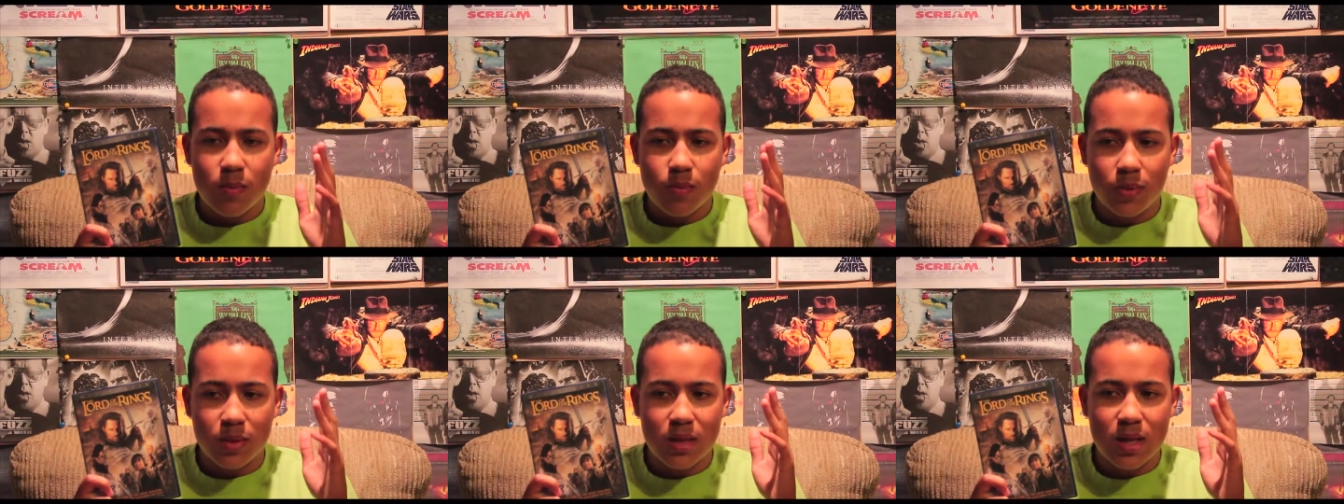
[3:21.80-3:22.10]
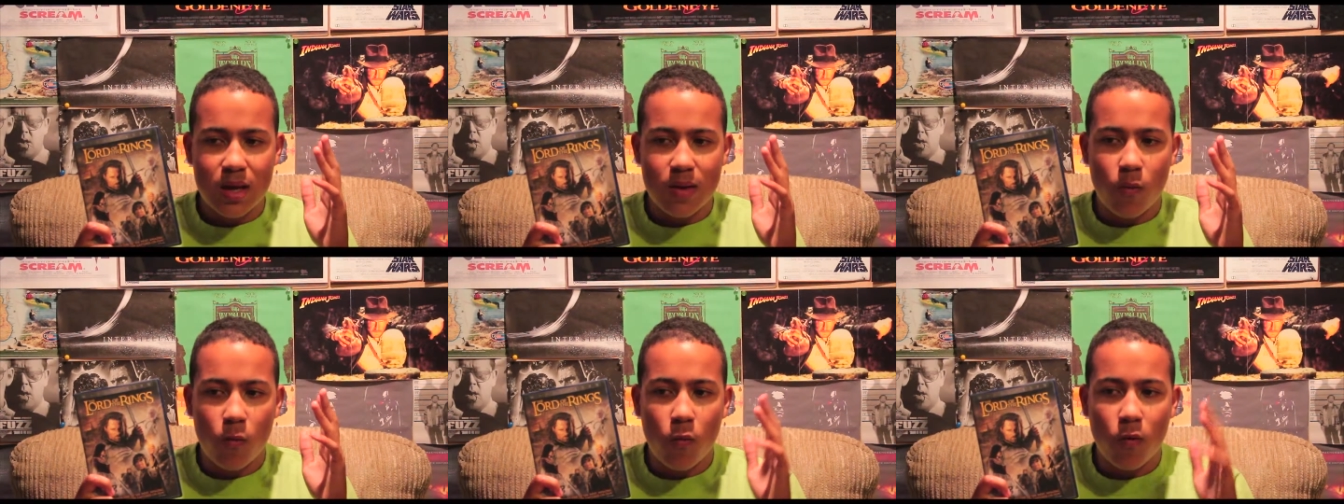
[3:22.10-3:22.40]
But
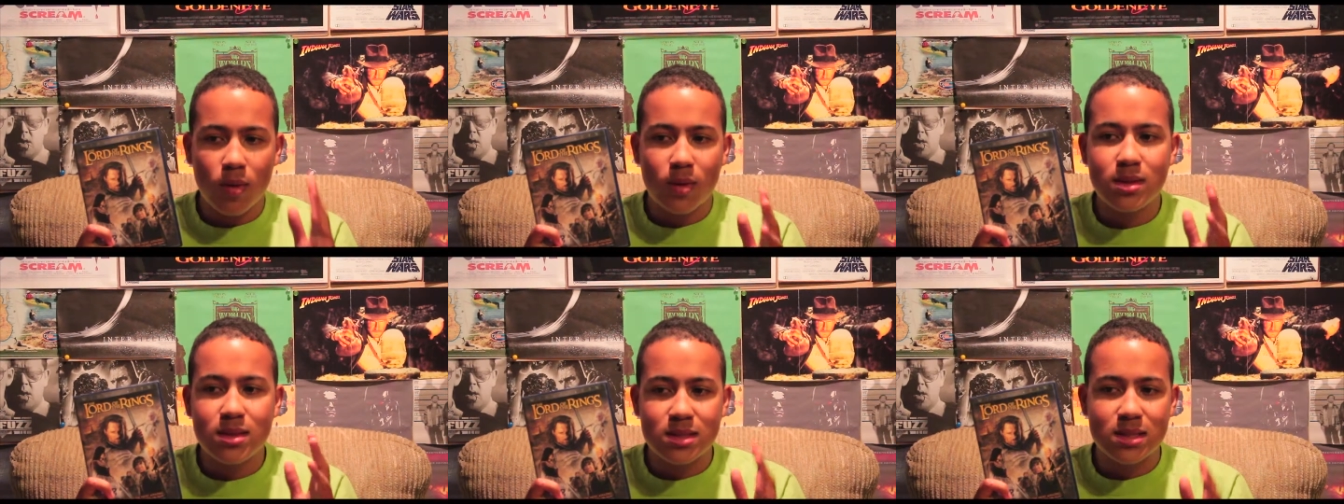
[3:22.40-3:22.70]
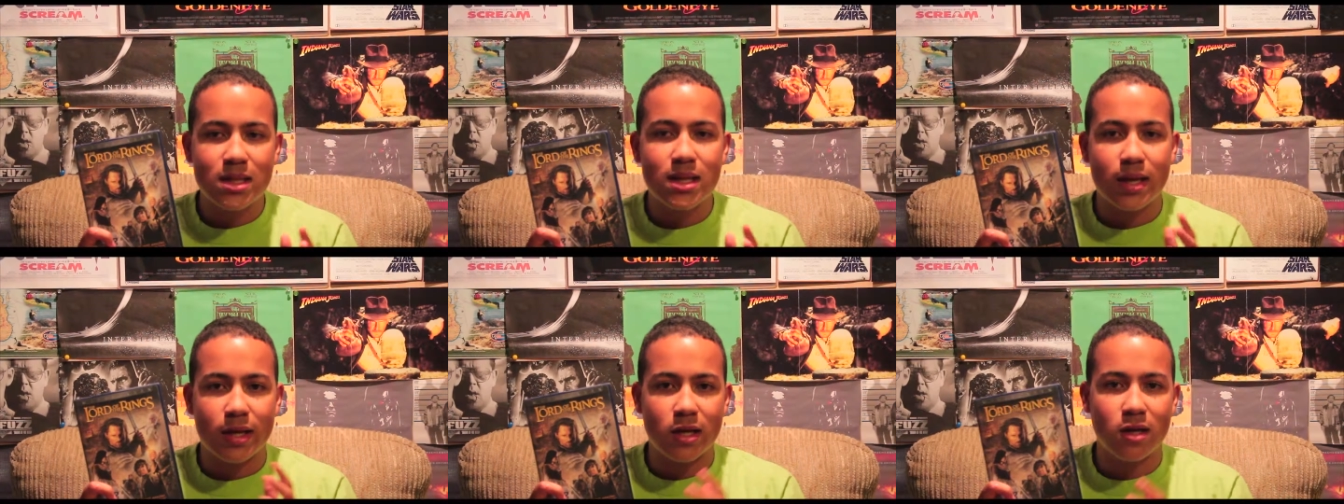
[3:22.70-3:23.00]
that one
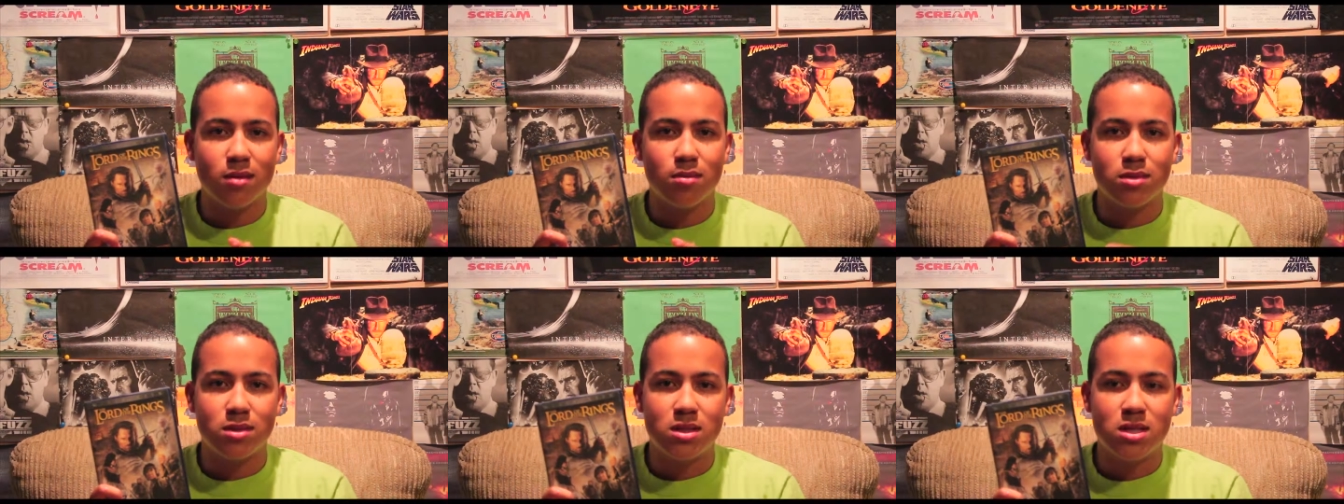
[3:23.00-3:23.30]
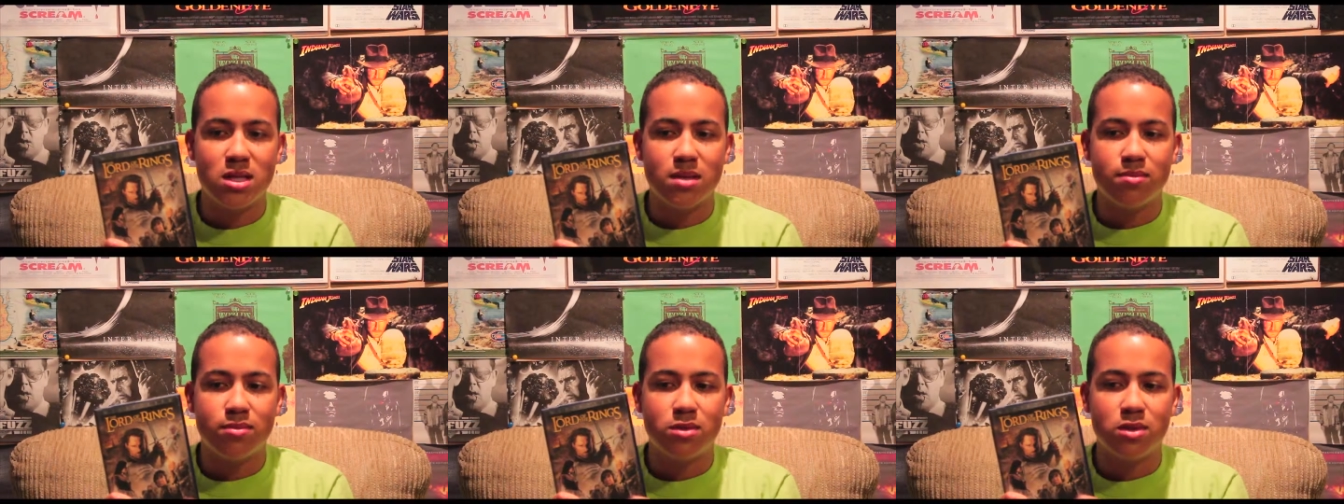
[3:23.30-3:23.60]
scene at Helm's
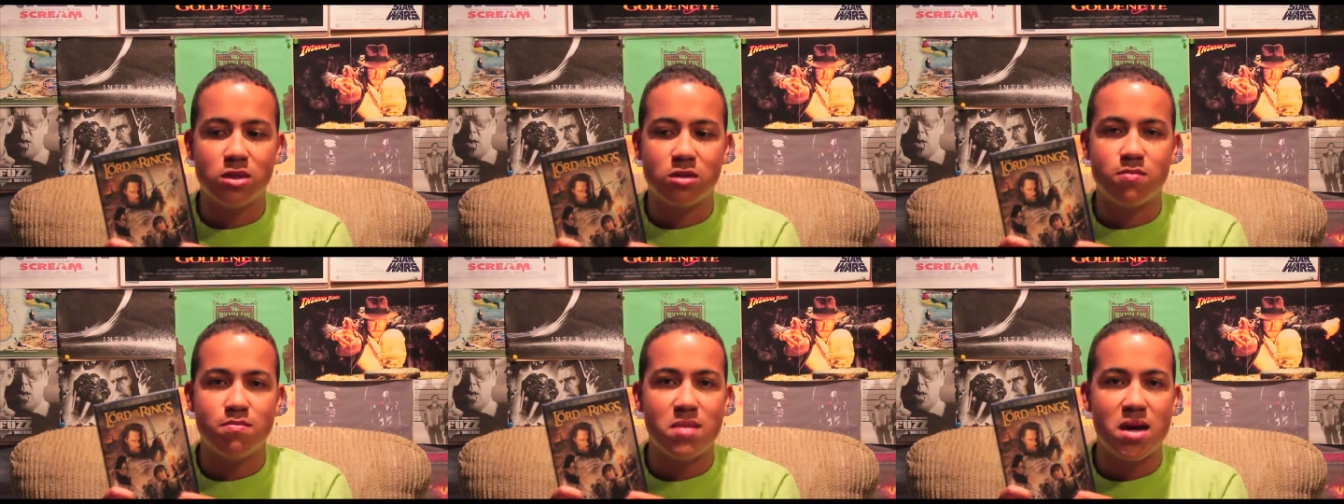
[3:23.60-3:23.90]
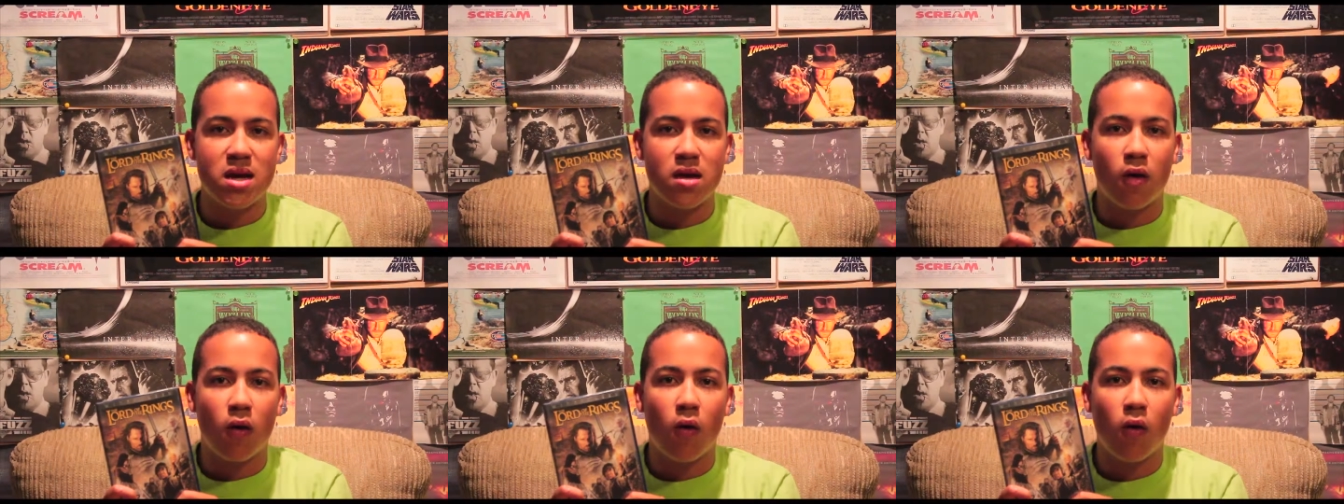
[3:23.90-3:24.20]
Deep just
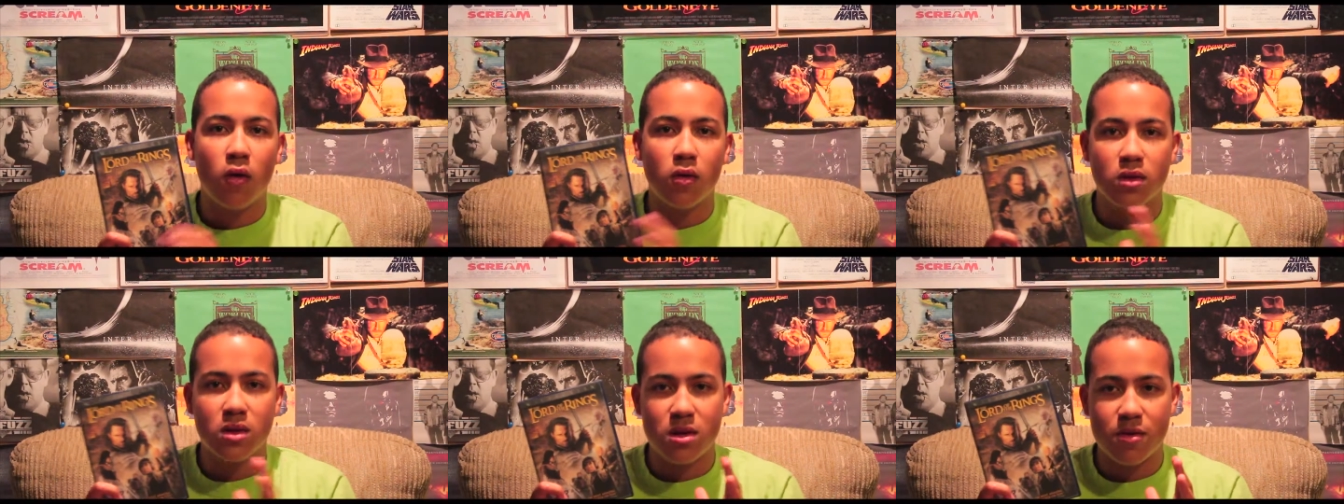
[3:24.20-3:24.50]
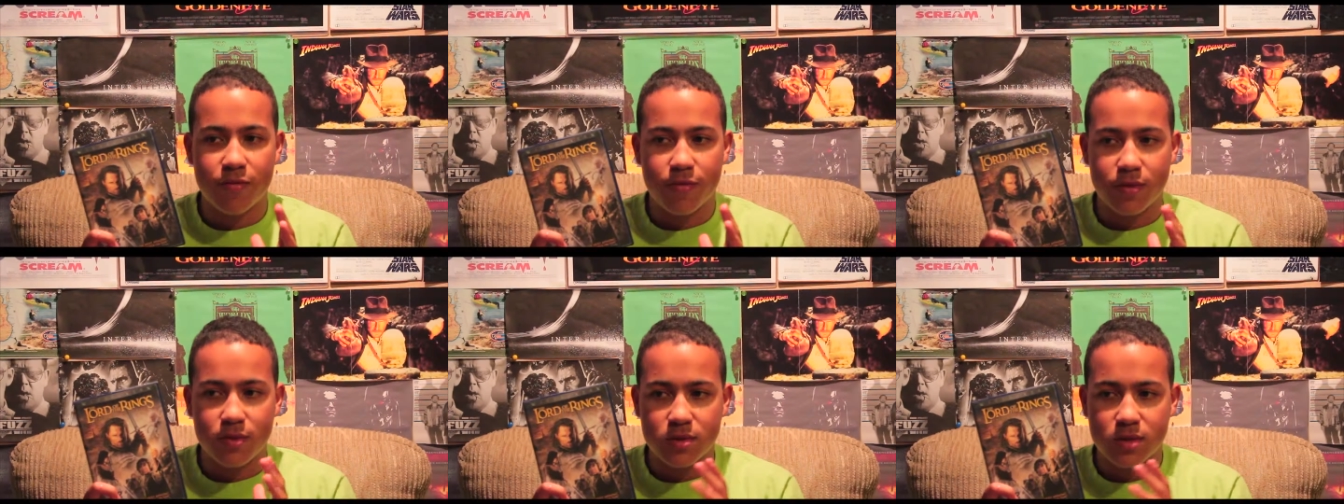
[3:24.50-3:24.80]
made all the
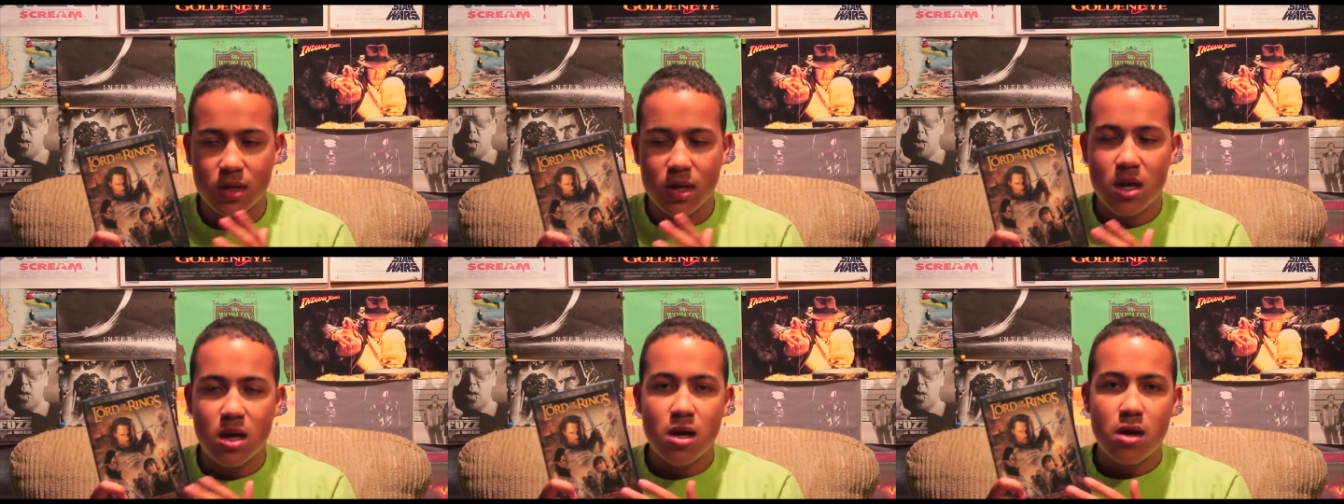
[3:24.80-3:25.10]
difference.